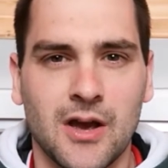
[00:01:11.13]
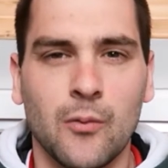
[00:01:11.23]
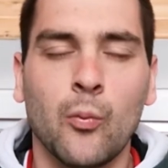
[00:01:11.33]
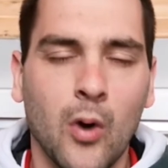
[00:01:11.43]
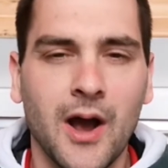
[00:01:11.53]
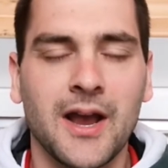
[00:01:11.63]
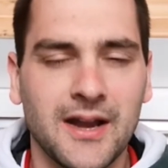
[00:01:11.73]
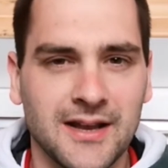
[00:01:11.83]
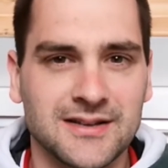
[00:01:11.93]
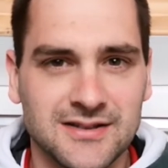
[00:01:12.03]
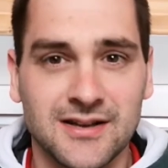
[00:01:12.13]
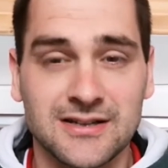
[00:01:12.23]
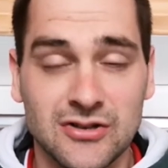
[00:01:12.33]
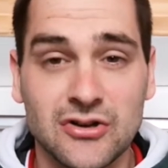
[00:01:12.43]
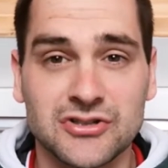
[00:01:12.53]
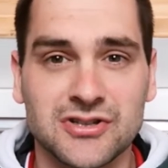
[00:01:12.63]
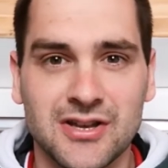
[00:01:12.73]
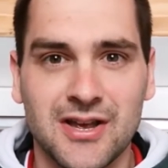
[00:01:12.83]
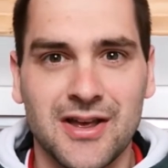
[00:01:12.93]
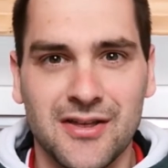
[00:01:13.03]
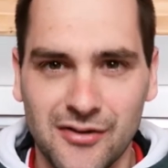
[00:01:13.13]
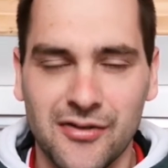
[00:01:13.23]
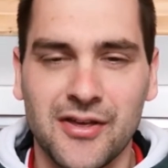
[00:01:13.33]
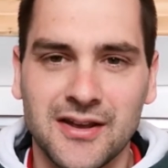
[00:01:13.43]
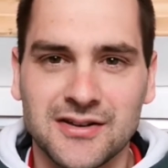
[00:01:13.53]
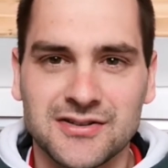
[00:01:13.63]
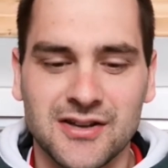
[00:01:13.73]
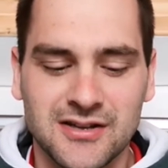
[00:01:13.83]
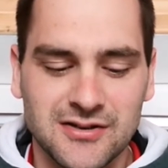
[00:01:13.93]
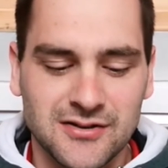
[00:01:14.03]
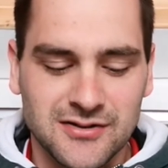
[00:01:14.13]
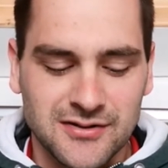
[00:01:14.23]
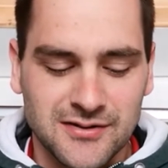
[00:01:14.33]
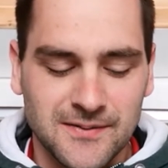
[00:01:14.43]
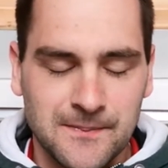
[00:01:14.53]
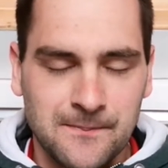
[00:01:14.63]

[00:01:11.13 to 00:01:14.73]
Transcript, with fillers: and why it is that he does the things that he does.